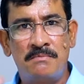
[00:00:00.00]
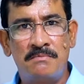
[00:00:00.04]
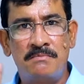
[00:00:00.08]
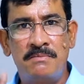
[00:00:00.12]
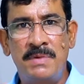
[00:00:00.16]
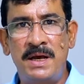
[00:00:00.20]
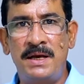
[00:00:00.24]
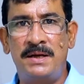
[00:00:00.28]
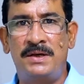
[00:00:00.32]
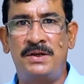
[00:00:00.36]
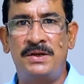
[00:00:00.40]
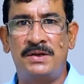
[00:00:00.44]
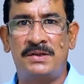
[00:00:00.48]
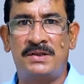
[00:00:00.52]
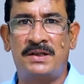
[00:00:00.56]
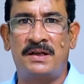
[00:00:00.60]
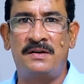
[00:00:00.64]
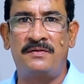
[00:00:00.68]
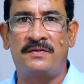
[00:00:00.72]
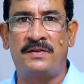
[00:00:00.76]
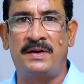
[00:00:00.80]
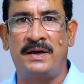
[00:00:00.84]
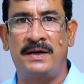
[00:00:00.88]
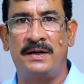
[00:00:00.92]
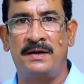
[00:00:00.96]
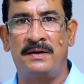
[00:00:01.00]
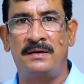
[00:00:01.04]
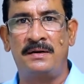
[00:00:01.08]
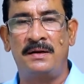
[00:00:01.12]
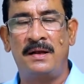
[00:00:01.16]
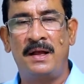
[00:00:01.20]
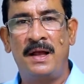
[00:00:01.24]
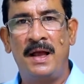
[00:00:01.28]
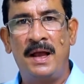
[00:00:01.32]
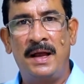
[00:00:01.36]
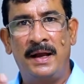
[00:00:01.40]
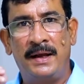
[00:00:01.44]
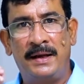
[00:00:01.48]
Make yourself clear,
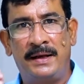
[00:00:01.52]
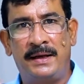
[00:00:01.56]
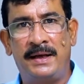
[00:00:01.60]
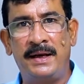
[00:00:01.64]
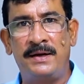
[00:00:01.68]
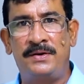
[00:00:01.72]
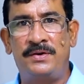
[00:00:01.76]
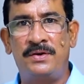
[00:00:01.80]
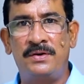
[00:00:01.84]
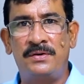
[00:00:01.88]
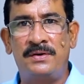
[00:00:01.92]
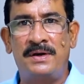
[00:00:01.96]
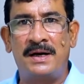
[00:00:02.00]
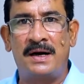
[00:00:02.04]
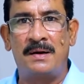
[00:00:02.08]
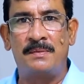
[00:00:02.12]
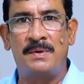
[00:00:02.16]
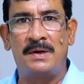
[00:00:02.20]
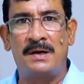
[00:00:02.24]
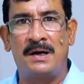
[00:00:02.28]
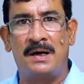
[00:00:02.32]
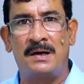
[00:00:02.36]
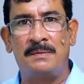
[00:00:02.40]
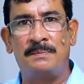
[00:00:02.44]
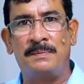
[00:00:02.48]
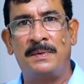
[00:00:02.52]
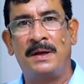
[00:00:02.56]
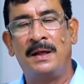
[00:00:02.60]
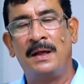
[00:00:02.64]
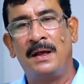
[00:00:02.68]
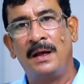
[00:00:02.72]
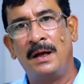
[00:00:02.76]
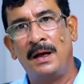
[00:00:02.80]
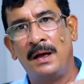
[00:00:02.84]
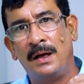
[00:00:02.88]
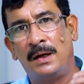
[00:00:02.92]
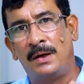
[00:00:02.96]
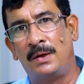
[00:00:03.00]
get your grammar up,
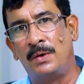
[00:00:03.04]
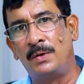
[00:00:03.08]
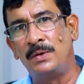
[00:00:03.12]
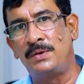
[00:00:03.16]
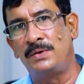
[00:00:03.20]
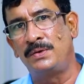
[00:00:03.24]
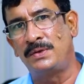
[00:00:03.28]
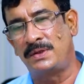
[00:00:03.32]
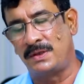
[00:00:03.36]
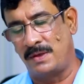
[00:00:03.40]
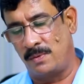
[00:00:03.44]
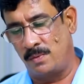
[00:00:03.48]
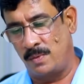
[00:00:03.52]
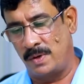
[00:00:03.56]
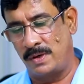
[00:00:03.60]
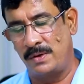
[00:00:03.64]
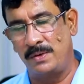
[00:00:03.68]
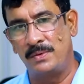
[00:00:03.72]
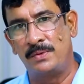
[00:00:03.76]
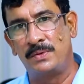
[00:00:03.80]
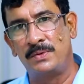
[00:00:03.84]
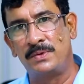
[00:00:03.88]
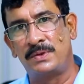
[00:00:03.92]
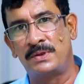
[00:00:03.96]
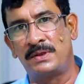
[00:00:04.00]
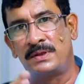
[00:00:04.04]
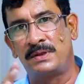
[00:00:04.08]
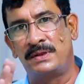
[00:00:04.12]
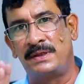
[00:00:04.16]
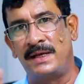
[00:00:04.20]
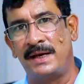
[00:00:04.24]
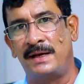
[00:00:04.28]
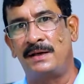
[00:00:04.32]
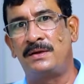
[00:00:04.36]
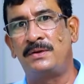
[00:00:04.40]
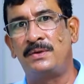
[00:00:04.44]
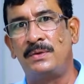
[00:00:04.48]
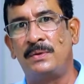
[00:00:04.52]
go to someone who's
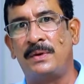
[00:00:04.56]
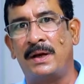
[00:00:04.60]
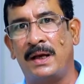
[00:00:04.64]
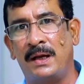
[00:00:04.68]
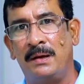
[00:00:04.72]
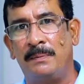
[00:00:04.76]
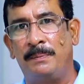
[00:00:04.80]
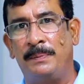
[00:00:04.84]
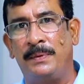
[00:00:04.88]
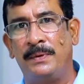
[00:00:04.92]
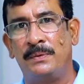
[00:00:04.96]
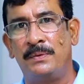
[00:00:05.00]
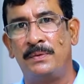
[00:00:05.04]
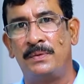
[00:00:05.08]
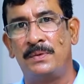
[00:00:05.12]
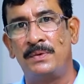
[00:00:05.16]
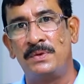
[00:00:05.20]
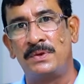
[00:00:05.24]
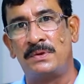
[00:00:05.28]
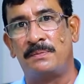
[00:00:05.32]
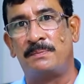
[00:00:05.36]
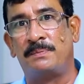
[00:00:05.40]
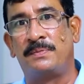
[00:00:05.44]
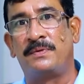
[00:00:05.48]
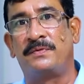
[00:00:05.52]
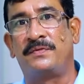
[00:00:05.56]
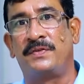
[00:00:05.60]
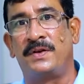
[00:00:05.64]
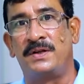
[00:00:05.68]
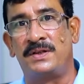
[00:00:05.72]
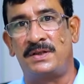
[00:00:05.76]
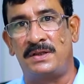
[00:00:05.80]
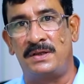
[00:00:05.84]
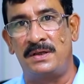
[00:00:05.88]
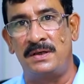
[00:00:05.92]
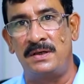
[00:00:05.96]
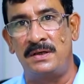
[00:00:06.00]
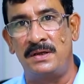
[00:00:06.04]
there to help you, who's a
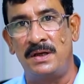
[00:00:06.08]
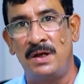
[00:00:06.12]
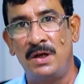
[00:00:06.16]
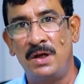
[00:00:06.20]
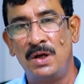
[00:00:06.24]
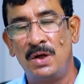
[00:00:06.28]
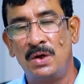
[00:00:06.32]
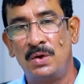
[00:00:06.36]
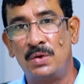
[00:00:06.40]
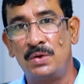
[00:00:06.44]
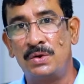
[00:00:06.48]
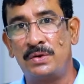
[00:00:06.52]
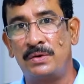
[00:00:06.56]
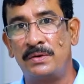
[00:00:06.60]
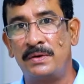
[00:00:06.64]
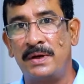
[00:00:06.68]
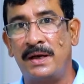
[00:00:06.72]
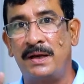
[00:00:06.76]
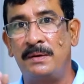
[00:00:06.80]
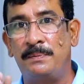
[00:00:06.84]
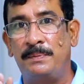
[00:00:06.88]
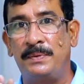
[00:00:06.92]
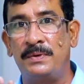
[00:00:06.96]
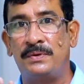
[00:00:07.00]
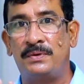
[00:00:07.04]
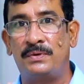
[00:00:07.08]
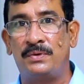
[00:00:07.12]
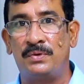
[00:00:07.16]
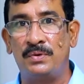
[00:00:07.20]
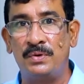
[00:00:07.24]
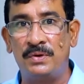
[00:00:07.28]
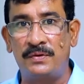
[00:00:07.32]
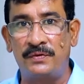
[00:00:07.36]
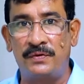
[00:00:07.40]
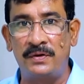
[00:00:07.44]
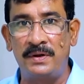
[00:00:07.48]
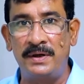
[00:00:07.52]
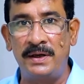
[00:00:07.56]
professional, who's going to help you
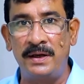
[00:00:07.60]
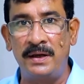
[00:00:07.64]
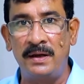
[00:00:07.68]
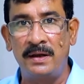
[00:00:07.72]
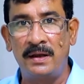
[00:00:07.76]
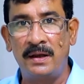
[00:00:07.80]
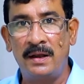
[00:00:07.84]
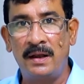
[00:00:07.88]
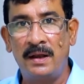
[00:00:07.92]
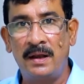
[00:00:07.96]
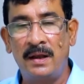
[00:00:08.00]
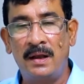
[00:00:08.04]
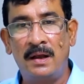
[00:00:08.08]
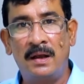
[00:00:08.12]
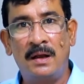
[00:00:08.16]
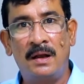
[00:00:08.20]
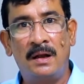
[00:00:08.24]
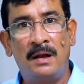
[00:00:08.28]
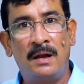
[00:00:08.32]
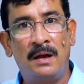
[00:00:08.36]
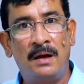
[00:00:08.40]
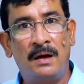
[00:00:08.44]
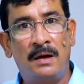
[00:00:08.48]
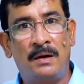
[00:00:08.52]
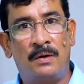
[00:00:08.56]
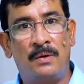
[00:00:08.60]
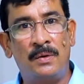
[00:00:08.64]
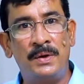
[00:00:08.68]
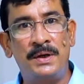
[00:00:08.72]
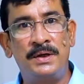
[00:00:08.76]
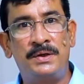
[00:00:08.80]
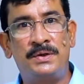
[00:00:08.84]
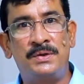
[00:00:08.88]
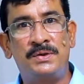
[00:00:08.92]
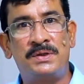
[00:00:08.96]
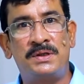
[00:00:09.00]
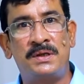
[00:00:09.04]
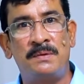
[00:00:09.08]
truthfully. Go
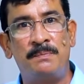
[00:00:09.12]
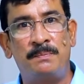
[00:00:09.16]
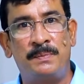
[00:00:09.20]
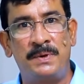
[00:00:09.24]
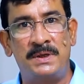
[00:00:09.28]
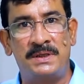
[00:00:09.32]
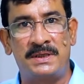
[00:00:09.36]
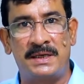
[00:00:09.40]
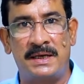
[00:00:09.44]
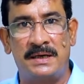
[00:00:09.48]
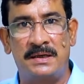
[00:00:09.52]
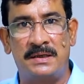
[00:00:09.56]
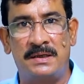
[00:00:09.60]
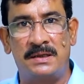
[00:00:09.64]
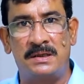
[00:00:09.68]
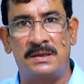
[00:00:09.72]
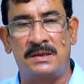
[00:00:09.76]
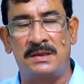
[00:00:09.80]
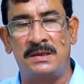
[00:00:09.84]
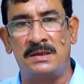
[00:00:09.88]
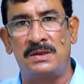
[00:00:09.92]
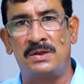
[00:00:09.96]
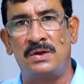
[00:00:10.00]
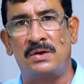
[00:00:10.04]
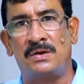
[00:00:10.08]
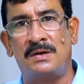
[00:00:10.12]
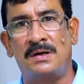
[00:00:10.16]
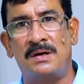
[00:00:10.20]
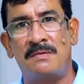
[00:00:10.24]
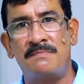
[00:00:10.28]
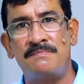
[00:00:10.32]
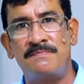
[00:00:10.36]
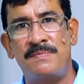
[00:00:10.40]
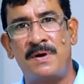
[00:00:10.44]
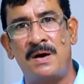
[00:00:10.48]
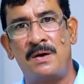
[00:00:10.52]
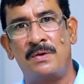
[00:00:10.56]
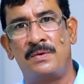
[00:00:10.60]
into simple sentences, your
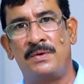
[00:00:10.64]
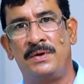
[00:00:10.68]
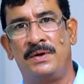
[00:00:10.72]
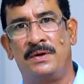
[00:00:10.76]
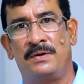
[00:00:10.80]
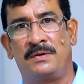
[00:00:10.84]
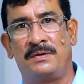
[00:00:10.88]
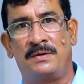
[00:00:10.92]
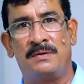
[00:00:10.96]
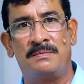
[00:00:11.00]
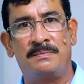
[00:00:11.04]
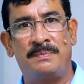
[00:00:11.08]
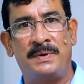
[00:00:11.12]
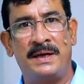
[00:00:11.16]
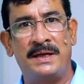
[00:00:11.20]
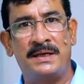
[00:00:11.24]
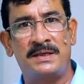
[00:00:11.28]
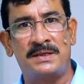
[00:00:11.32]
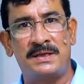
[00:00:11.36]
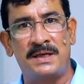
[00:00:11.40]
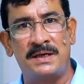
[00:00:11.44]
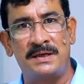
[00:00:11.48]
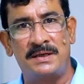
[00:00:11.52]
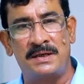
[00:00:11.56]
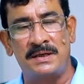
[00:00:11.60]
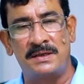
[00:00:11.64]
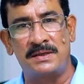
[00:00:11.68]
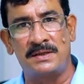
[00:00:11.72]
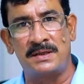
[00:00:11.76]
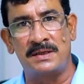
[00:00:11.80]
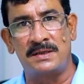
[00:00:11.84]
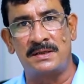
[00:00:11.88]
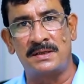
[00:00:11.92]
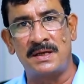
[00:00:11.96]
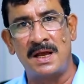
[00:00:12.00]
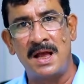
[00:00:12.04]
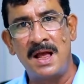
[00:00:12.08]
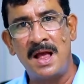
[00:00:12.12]
compound, your complex
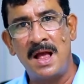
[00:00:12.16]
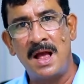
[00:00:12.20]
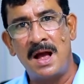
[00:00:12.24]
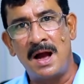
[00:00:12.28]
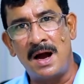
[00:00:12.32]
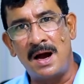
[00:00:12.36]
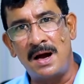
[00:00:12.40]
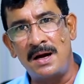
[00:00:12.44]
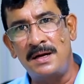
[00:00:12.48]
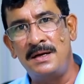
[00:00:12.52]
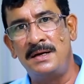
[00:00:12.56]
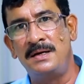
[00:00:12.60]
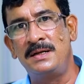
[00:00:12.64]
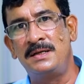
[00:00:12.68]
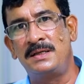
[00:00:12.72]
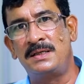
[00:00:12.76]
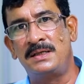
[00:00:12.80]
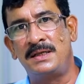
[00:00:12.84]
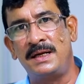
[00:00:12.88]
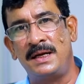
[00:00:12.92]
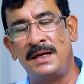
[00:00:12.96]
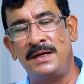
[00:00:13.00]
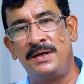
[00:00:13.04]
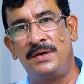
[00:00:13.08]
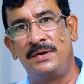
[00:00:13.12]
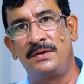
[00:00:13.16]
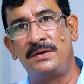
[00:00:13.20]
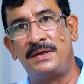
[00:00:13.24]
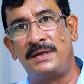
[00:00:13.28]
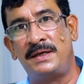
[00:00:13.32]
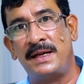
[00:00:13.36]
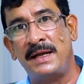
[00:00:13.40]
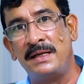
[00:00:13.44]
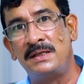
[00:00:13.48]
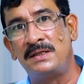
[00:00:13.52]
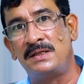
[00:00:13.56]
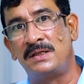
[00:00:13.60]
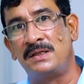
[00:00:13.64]
sentences. Understand your
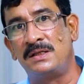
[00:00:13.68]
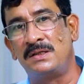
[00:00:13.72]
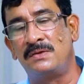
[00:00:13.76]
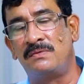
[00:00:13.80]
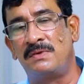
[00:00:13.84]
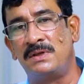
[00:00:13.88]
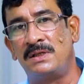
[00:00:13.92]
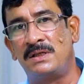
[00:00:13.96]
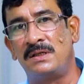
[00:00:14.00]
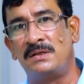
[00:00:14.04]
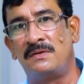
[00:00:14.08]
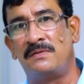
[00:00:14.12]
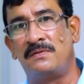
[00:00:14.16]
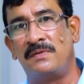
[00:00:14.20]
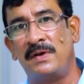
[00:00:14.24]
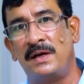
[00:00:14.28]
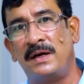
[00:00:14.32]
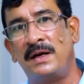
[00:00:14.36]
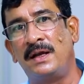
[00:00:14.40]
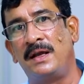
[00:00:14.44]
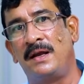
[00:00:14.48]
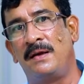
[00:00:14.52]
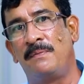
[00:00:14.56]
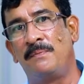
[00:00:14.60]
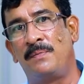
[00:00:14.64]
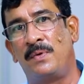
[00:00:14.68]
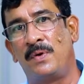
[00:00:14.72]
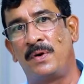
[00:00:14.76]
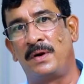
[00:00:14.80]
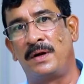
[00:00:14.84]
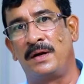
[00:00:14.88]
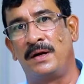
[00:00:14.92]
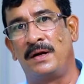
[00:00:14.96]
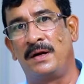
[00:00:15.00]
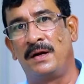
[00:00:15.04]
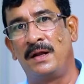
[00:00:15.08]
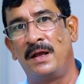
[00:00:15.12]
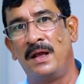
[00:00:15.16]
tenses, which is very
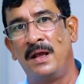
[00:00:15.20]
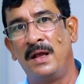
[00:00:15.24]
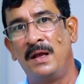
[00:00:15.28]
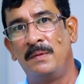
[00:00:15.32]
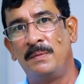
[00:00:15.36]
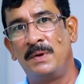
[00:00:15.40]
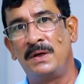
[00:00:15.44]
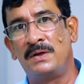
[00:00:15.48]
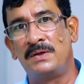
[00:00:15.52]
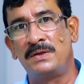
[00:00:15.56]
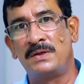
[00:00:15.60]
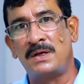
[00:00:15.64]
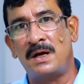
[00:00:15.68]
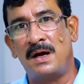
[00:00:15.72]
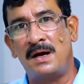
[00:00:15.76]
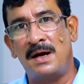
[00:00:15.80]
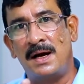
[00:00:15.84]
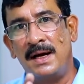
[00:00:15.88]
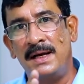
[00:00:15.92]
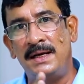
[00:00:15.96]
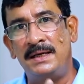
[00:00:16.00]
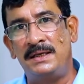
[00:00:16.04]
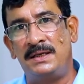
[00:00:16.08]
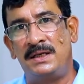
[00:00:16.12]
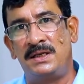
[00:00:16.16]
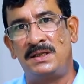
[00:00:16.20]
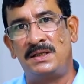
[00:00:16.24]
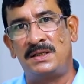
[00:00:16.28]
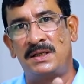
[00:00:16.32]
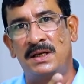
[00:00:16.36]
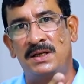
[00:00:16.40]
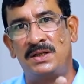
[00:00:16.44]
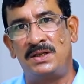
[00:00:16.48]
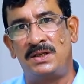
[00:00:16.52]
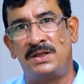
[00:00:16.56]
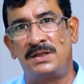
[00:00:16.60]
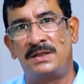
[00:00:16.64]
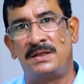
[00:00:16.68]
important, because IELTS
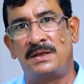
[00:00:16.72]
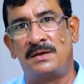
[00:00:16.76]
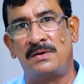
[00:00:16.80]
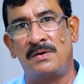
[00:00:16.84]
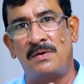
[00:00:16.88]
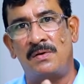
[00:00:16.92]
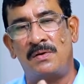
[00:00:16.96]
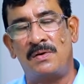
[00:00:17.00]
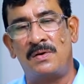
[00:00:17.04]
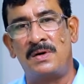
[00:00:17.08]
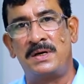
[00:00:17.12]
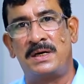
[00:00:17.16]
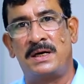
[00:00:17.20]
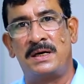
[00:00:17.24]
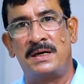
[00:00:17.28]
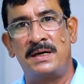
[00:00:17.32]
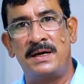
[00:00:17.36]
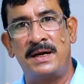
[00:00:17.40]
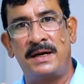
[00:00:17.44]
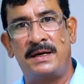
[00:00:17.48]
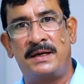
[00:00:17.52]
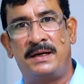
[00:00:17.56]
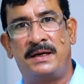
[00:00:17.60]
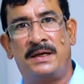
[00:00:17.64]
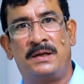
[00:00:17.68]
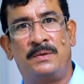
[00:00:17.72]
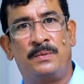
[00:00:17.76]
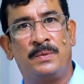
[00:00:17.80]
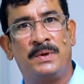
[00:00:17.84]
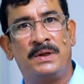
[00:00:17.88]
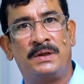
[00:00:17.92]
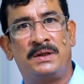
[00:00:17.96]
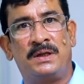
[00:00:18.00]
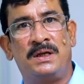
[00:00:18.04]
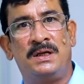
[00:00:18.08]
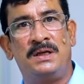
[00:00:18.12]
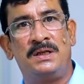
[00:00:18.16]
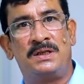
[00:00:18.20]
sections are all connected
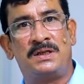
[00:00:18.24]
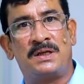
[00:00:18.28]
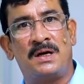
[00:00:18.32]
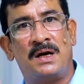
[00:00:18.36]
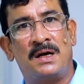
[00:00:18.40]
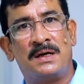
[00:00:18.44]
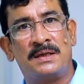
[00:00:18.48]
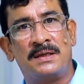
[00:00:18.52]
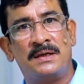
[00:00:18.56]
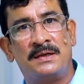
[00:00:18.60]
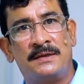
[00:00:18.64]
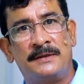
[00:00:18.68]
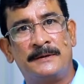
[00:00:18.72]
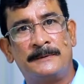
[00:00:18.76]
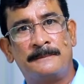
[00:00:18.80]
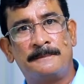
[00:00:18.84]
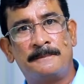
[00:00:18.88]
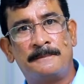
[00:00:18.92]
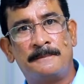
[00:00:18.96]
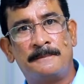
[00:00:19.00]
with each other.